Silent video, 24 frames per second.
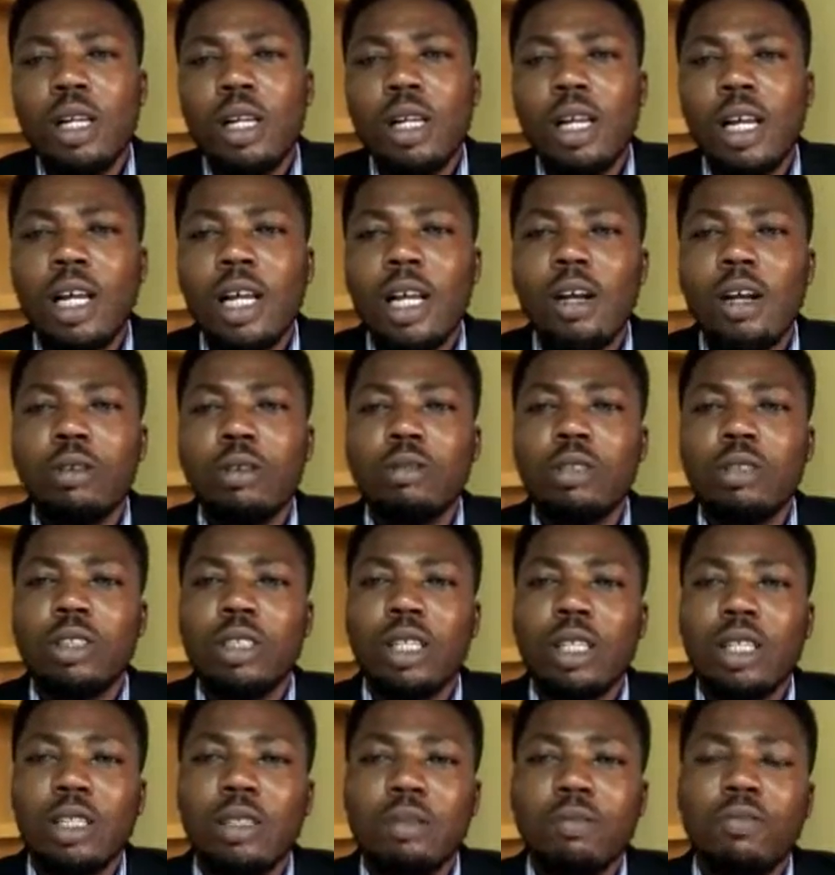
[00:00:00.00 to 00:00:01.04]
Like I would
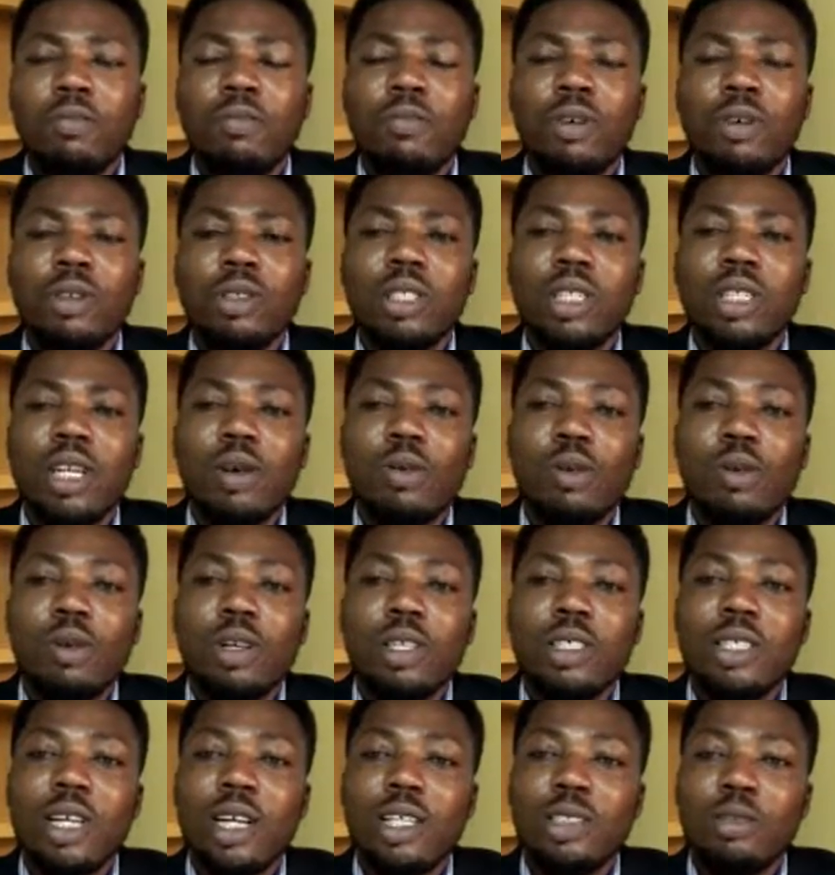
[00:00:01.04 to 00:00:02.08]
say, first thing I
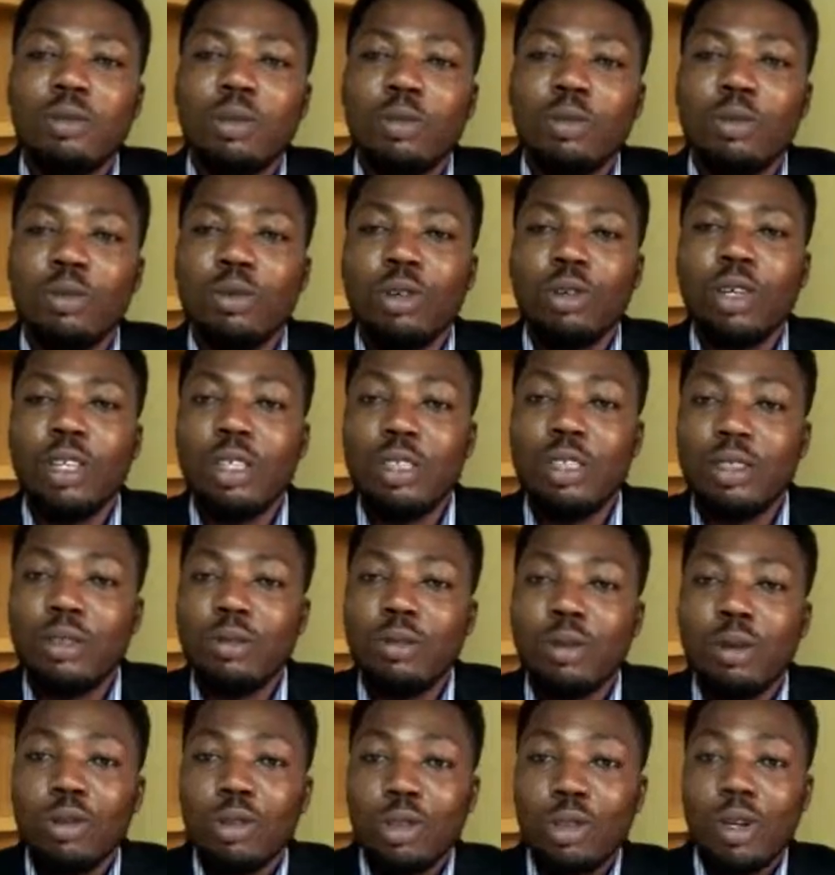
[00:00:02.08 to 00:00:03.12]
always ask people is,
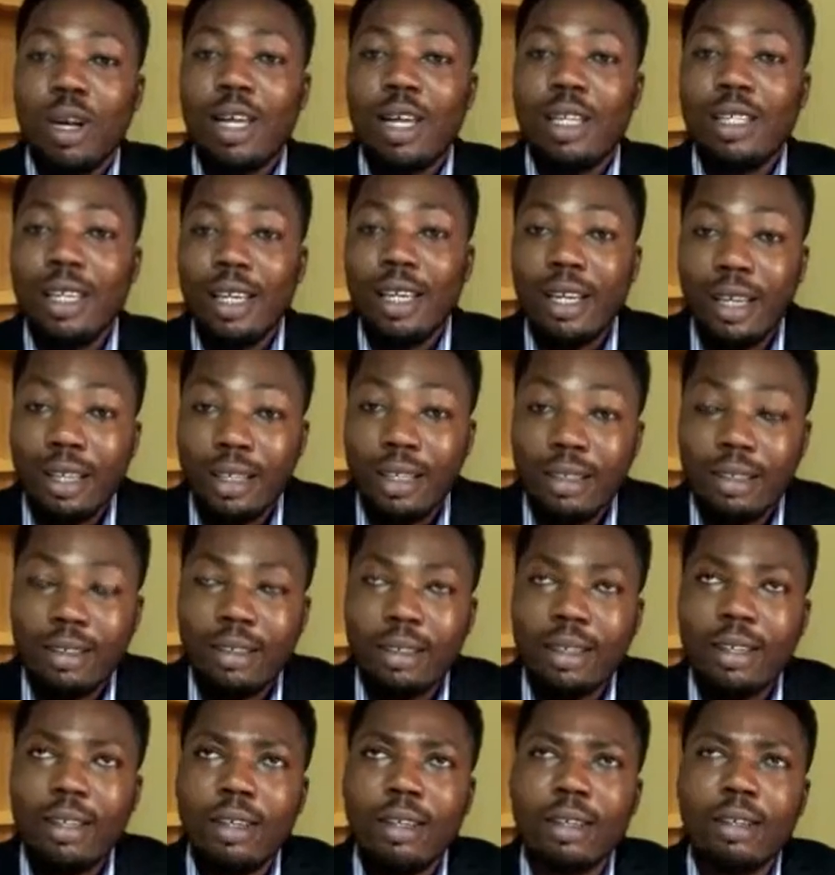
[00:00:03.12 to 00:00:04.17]
what's your idea?
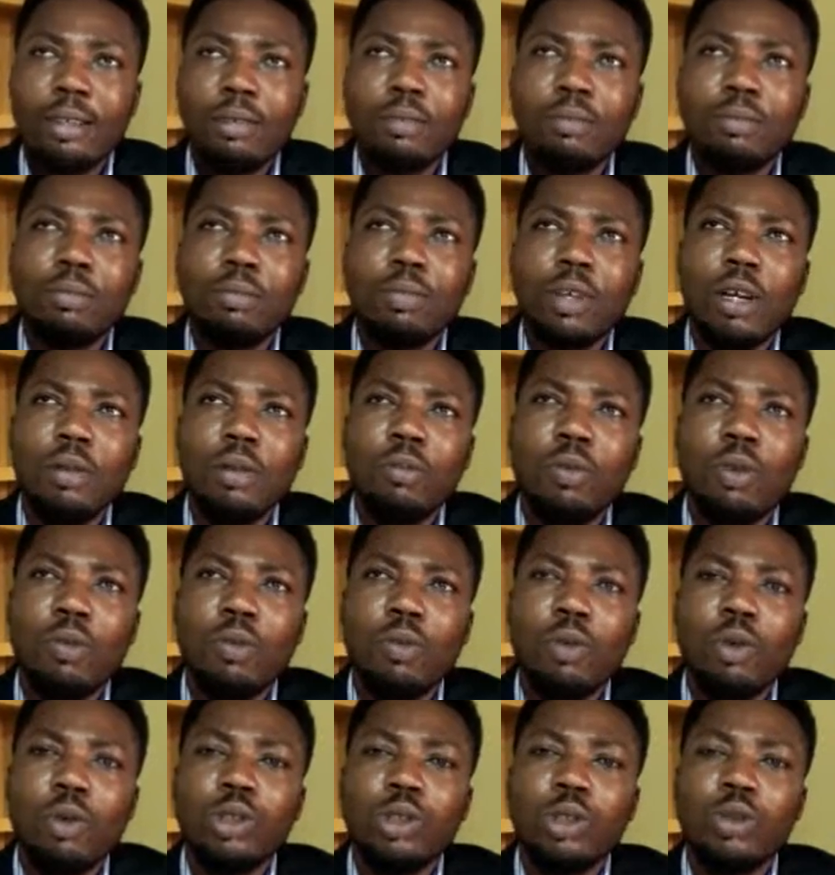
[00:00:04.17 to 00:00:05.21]

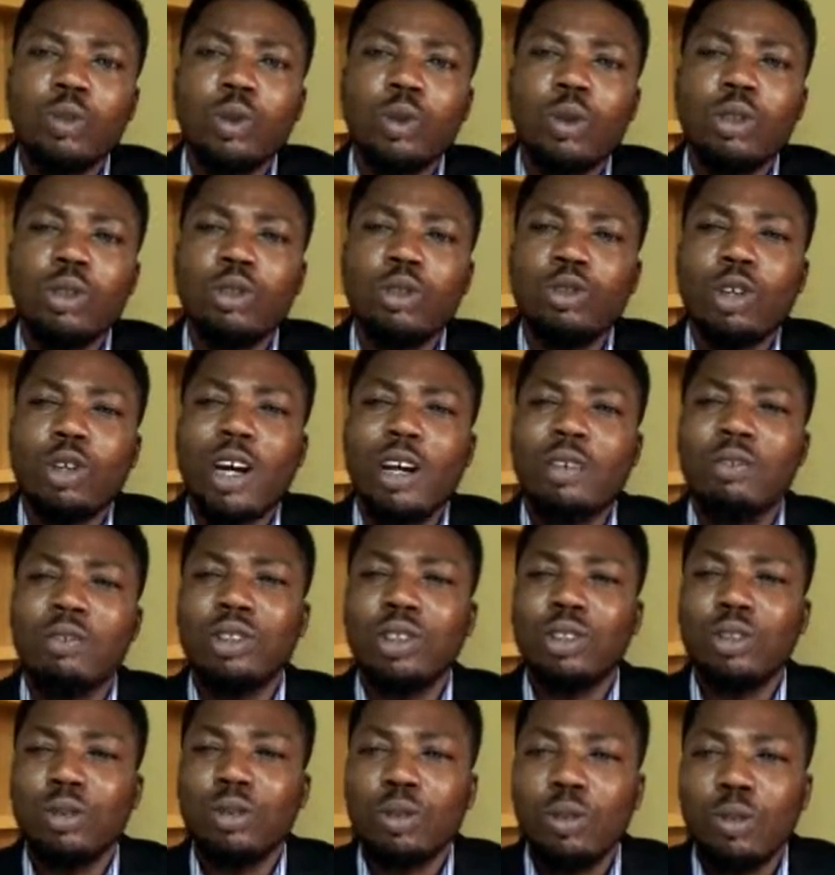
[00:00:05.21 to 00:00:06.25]
What drives
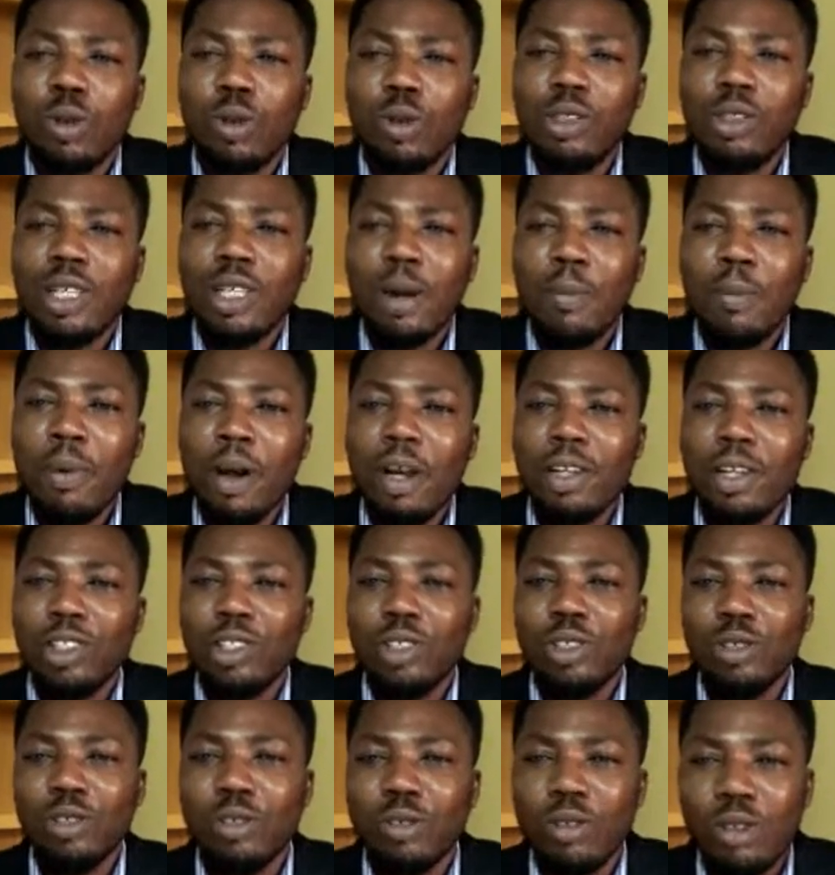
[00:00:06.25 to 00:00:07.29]
you? What's that
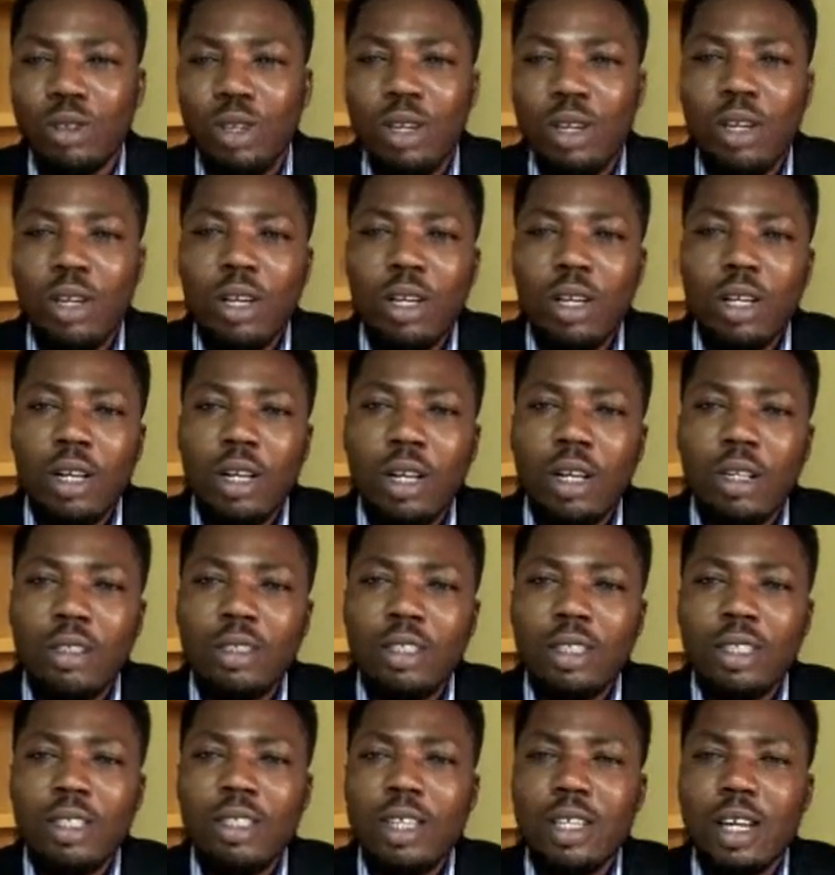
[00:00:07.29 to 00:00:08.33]
passion?
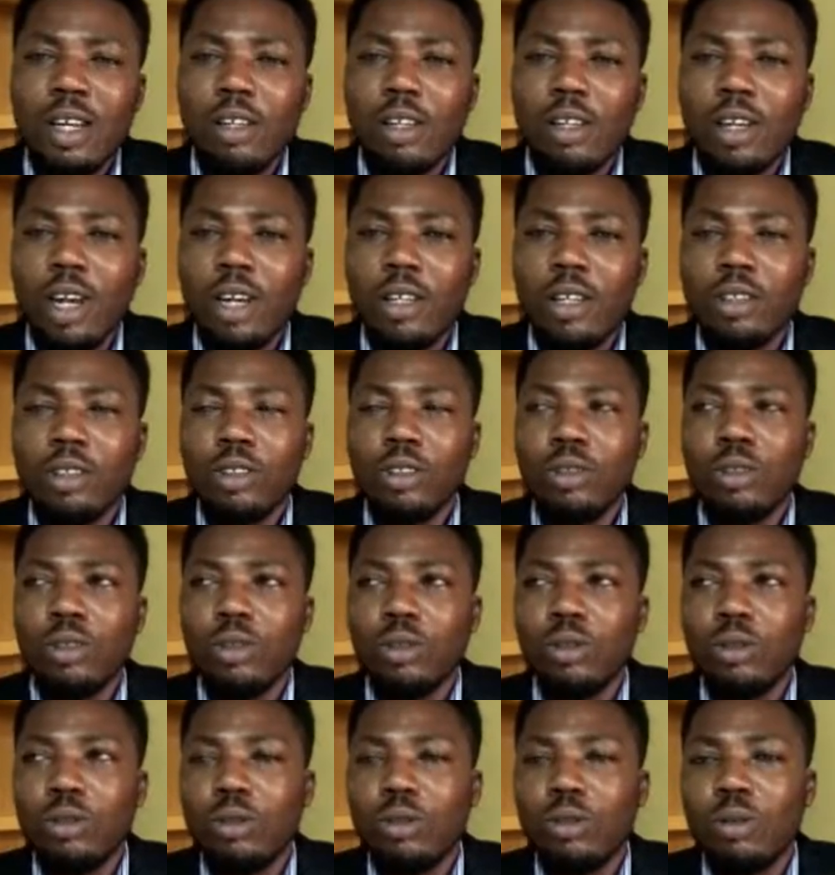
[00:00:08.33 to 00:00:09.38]
Things that you like to do.
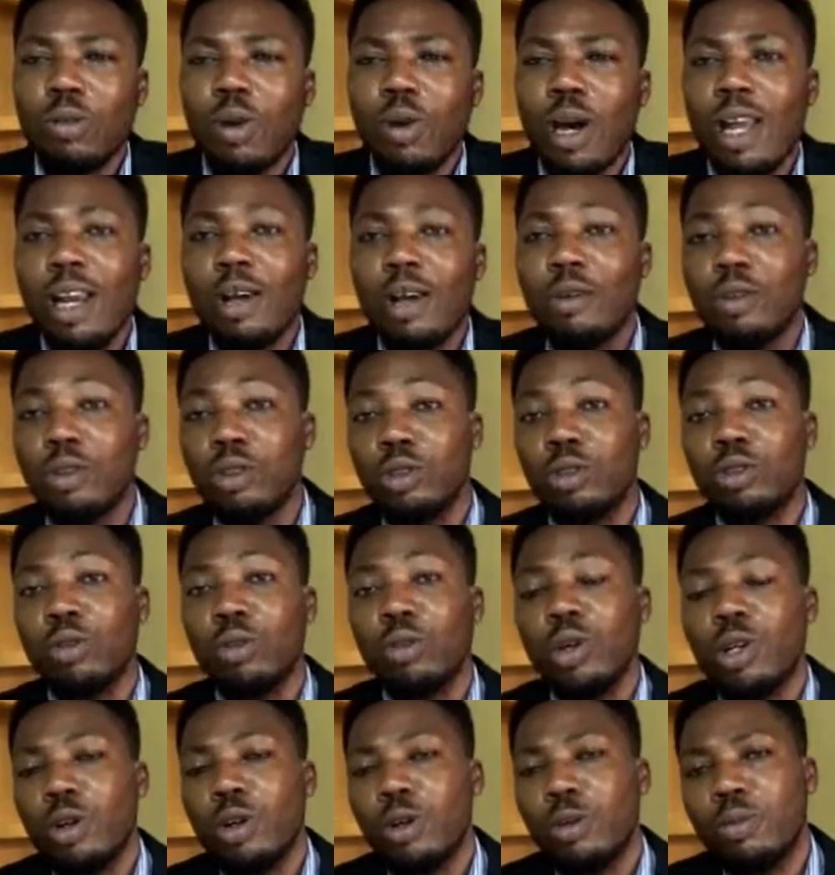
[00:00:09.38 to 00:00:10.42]
While I was
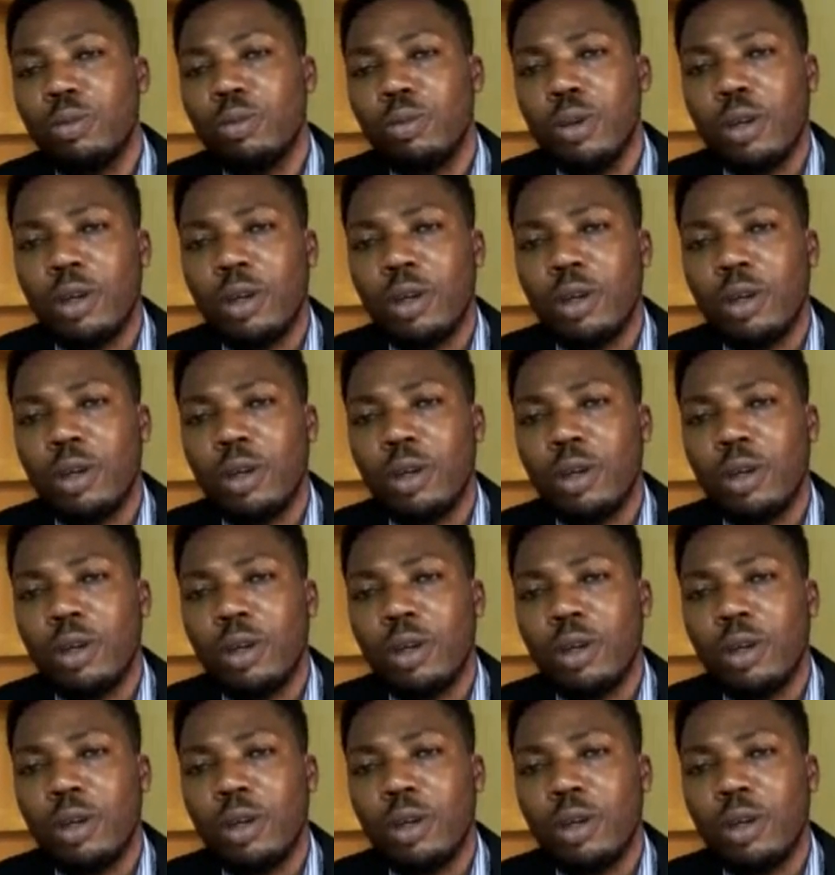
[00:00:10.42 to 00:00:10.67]
growing up,